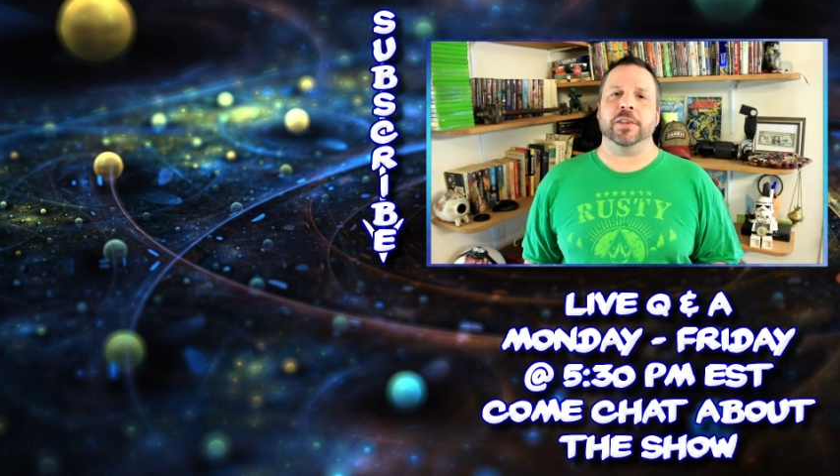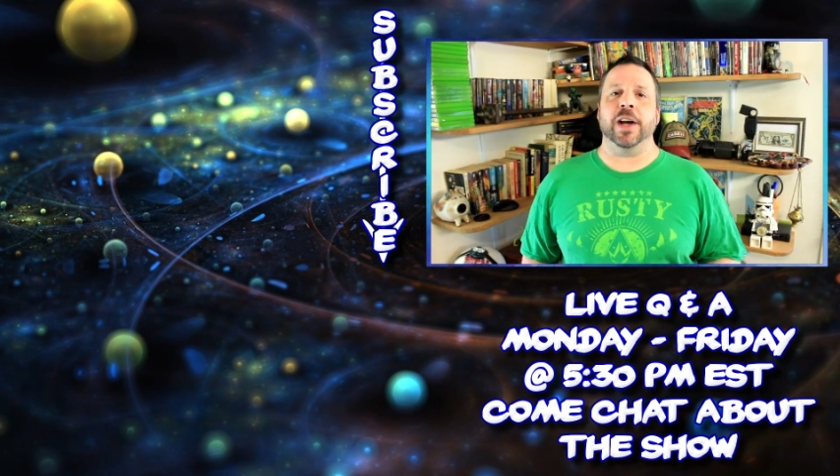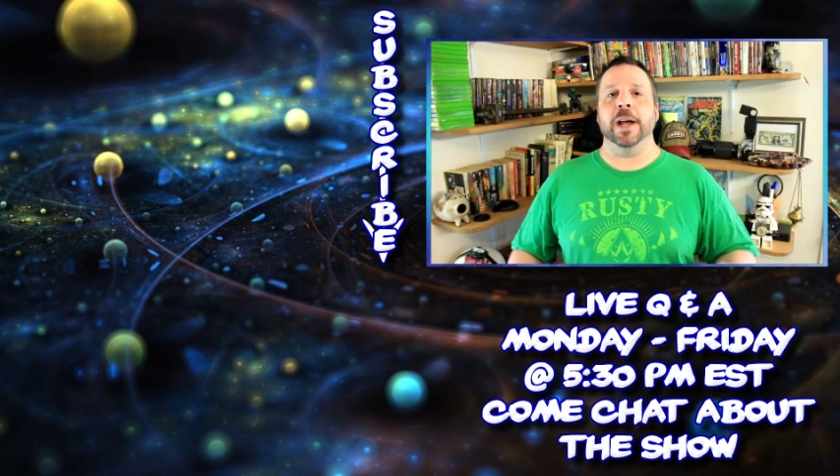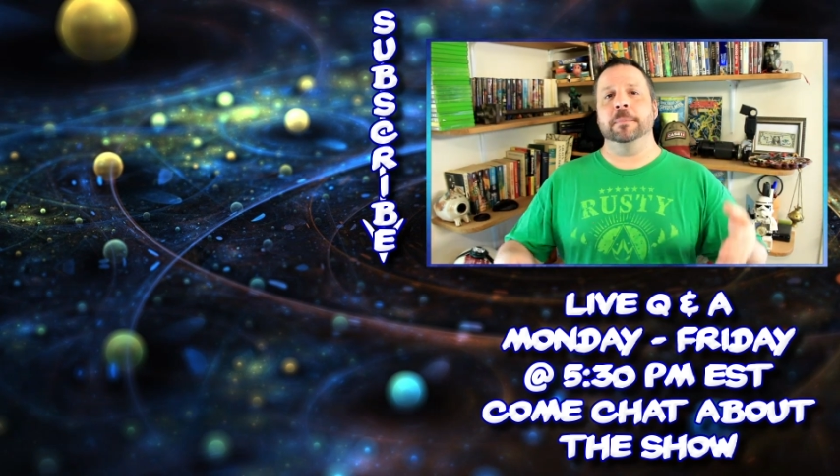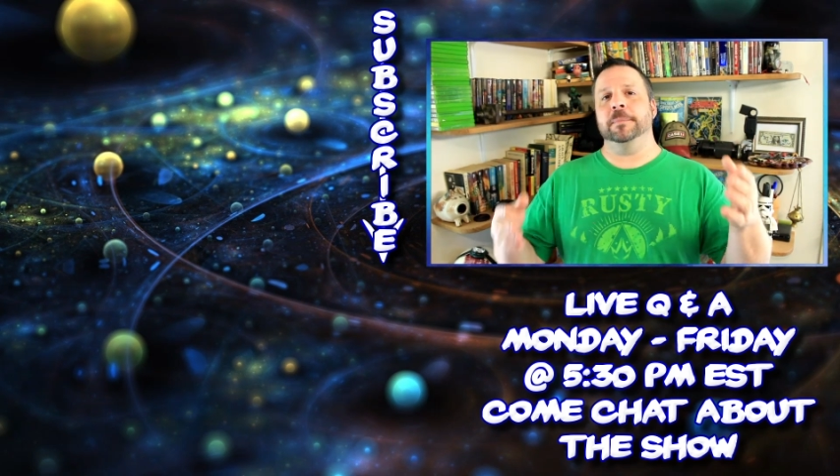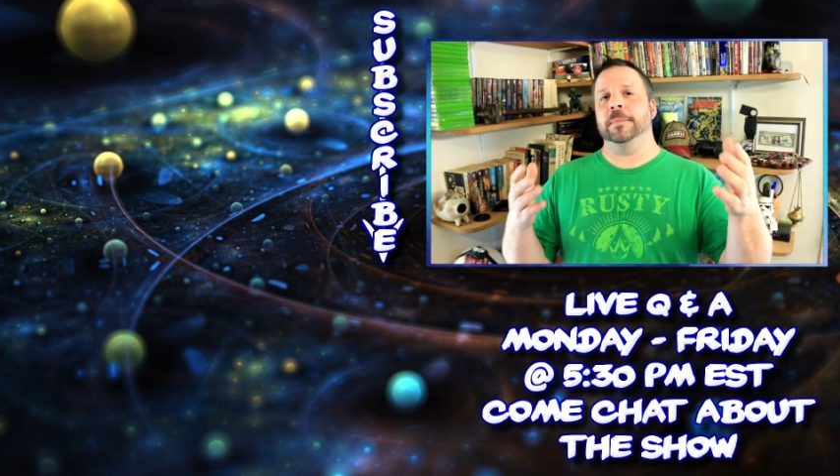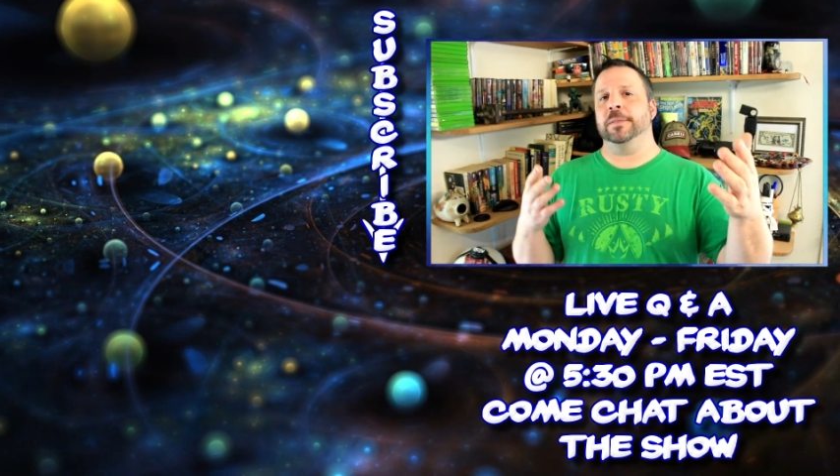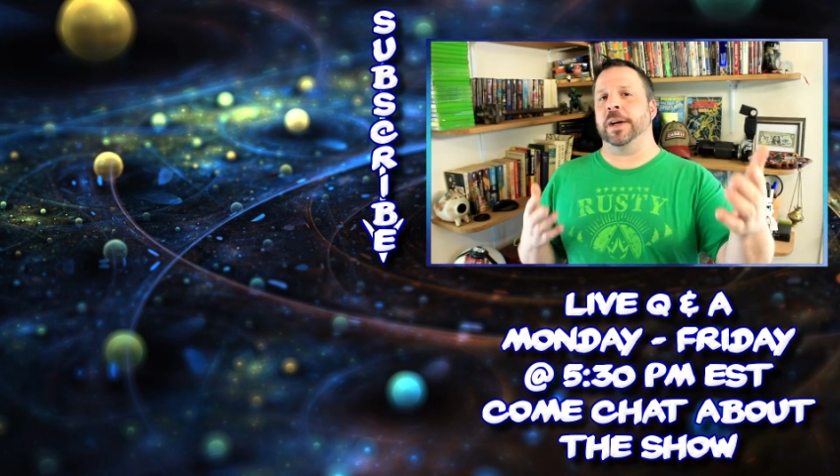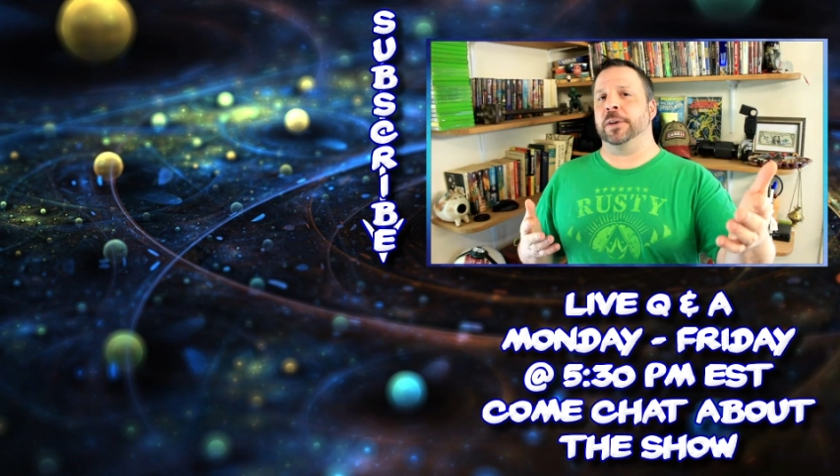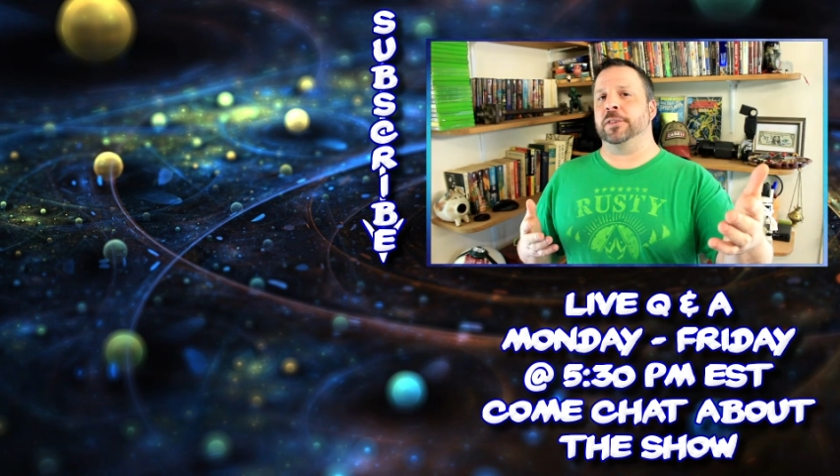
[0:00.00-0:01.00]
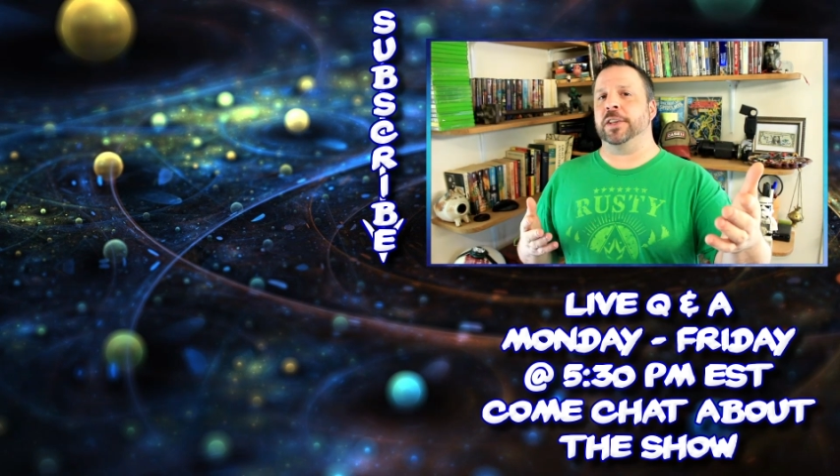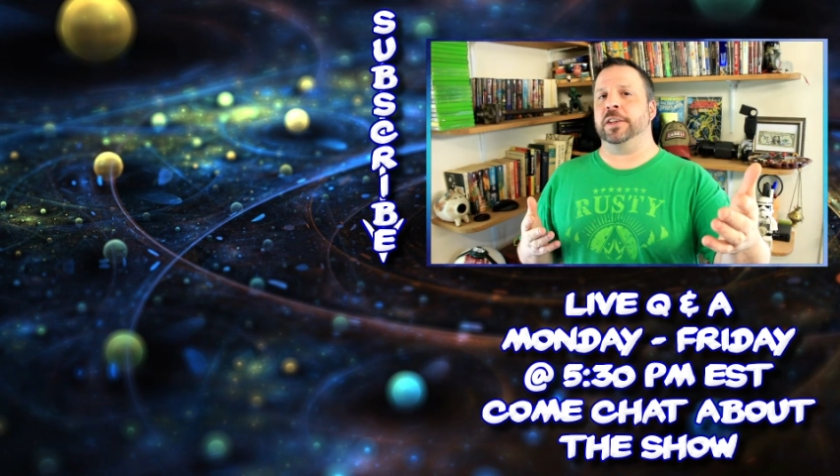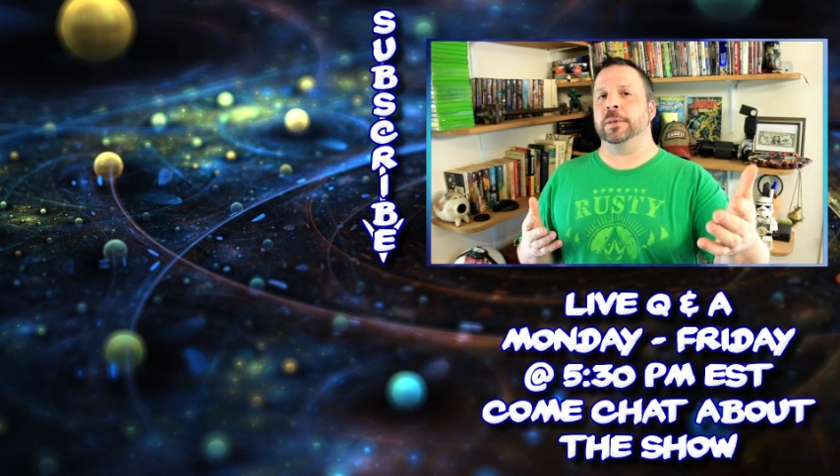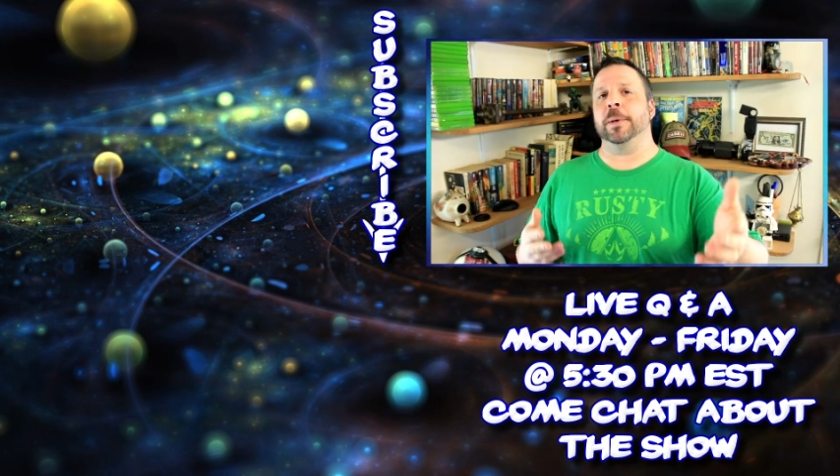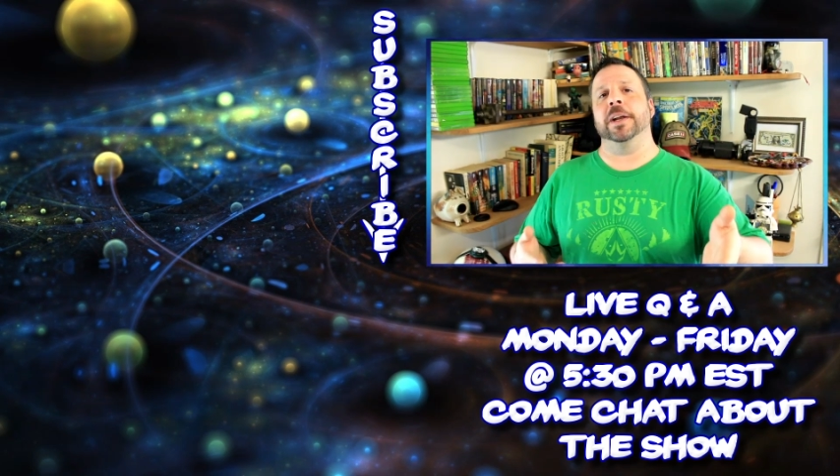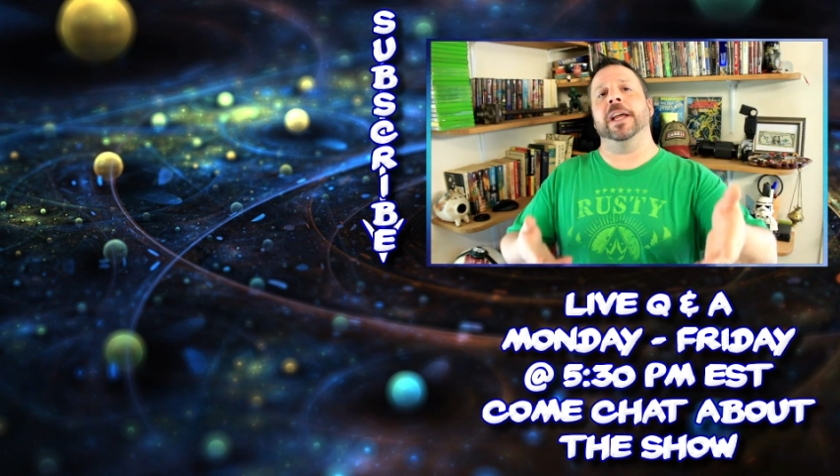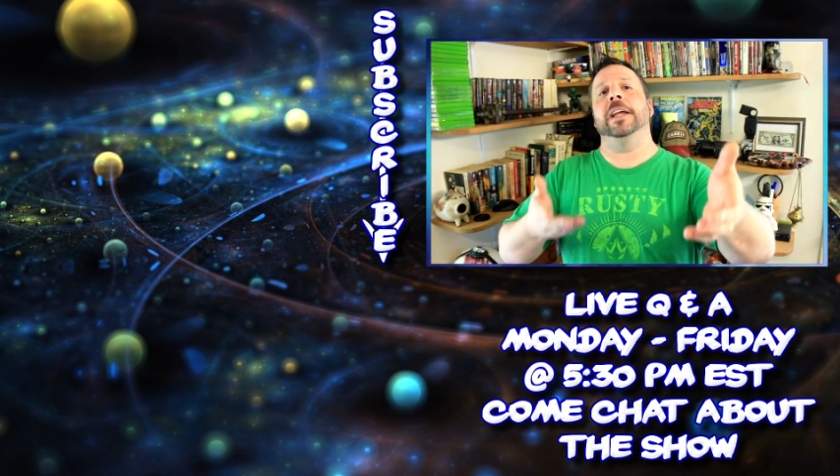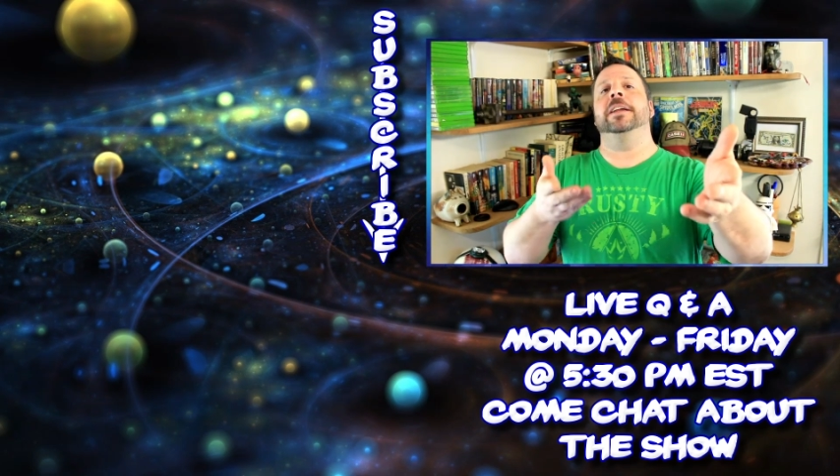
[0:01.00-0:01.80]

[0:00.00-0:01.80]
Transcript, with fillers: time. If I don't see you till Monday,